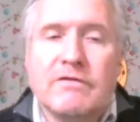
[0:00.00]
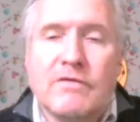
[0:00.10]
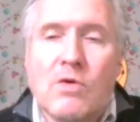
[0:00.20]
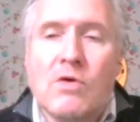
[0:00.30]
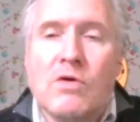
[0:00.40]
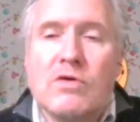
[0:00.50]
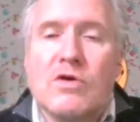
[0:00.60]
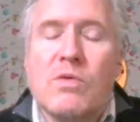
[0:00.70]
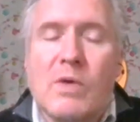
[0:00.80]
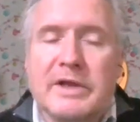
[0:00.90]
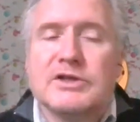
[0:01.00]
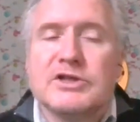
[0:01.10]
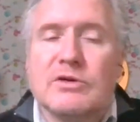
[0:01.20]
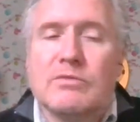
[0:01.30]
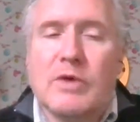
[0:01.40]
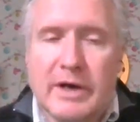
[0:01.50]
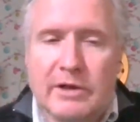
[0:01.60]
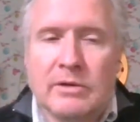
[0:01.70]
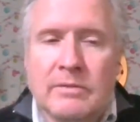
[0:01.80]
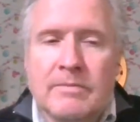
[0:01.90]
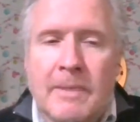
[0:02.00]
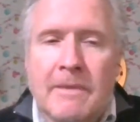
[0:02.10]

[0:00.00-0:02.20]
for quite some while.